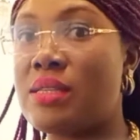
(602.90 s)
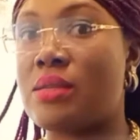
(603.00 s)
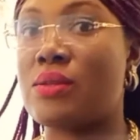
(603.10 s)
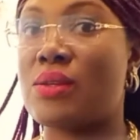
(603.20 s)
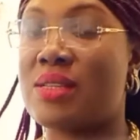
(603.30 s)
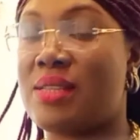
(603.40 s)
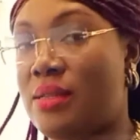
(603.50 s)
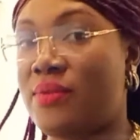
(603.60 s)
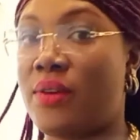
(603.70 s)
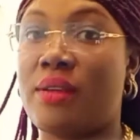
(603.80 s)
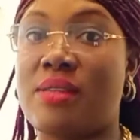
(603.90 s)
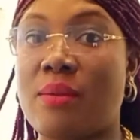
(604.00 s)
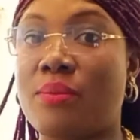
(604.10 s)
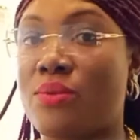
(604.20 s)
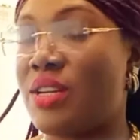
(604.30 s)
is success. For
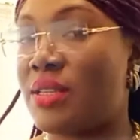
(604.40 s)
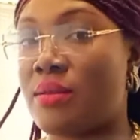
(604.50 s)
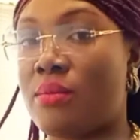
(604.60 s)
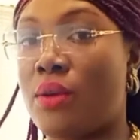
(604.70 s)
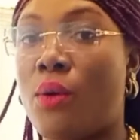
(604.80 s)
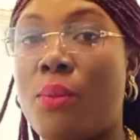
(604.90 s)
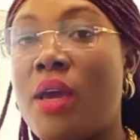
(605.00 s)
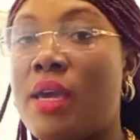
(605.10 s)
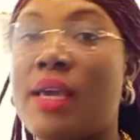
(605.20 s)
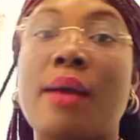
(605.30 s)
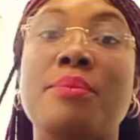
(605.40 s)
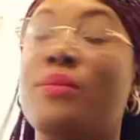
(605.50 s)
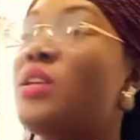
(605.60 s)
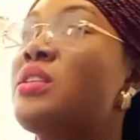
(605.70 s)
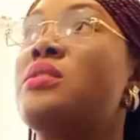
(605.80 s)
example, chatting me up.
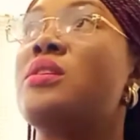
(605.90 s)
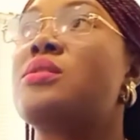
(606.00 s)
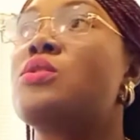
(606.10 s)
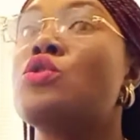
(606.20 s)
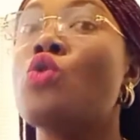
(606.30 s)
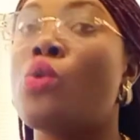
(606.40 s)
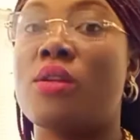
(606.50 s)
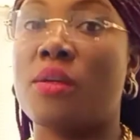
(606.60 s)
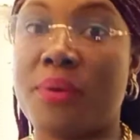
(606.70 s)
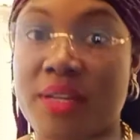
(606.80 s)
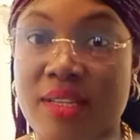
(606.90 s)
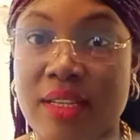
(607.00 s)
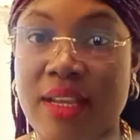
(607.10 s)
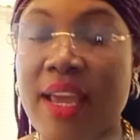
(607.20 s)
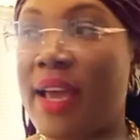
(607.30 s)
It's no other
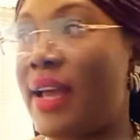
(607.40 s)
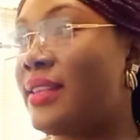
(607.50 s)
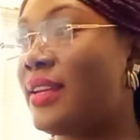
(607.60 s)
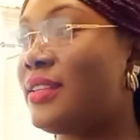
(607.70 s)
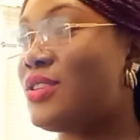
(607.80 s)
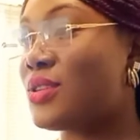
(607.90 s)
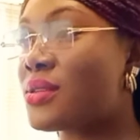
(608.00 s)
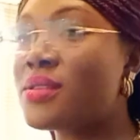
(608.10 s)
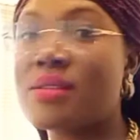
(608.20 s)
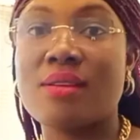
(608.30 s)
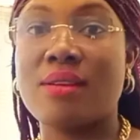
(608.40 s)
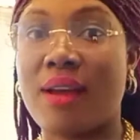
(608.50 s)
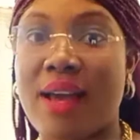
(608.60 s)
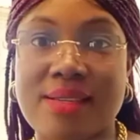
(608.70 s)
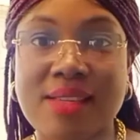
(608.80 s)
person, and then they just
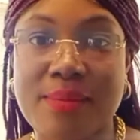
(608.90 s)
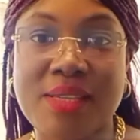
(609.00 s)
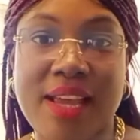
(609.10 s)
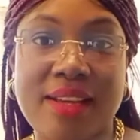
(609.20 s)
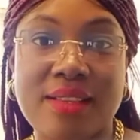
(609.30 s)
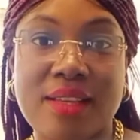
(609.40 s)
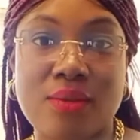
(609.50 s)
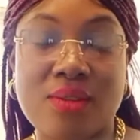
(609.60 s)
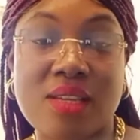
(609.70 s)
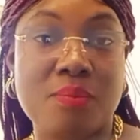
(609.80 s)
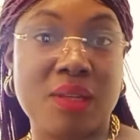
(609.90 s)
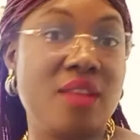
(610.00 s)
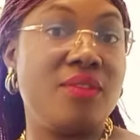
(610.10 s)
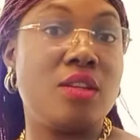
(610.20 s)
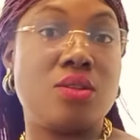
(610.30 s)
accept anything you say,
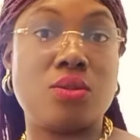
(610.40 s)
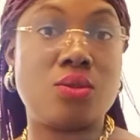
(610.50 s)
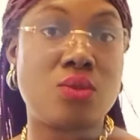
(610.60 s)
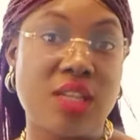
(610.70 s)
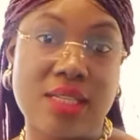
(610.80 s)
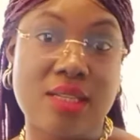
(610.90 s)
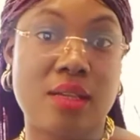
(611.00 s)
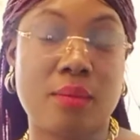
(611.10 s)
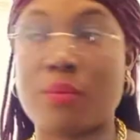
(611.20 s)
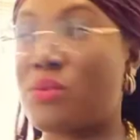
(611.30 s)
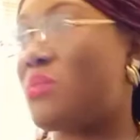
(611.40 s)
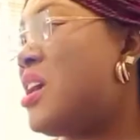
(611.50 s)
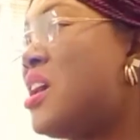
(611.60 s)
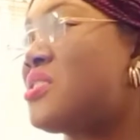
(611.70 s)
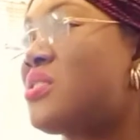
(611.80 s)
believing it is you chatting them up.
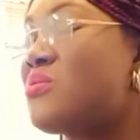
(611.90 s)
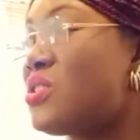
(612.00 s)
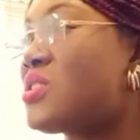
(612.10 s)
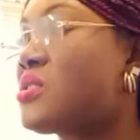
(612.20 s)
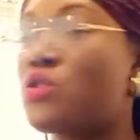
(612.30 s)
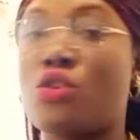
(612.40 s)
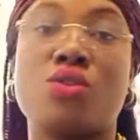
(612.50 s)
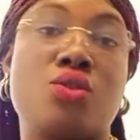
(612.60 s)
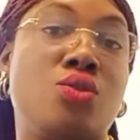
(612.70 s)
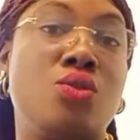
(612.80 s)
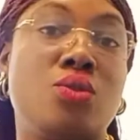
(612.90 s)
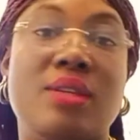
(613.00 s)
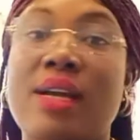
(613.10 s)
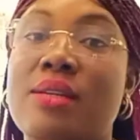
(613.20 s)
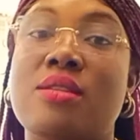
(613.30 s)
Some just trust you
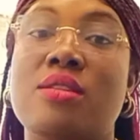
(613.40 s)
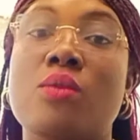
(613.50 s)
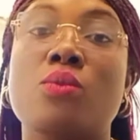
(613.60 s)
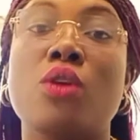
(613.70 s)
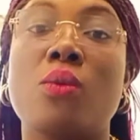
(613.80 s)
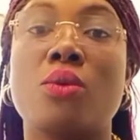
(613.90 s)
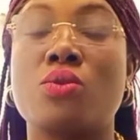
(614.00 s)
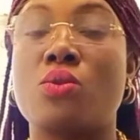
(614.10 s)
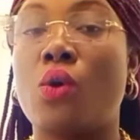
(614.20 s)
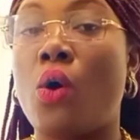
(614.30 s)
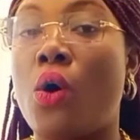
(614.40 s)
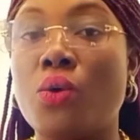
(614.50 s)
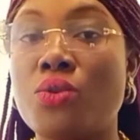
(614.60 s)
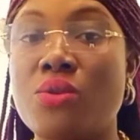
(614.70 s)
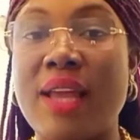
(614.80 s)
that they will not want to
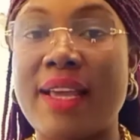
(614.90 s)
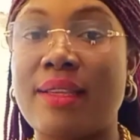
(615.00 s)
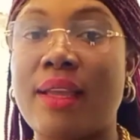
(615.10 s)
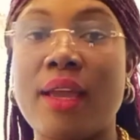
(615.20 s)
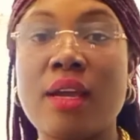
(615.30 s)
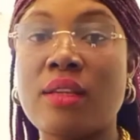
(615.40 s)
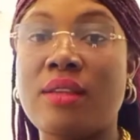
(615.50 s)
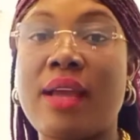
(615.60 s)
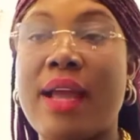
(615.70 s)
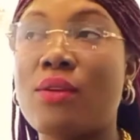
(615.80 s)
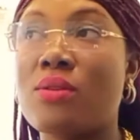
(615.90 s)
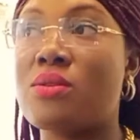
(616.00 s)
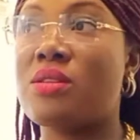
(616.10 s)
call you, like they are not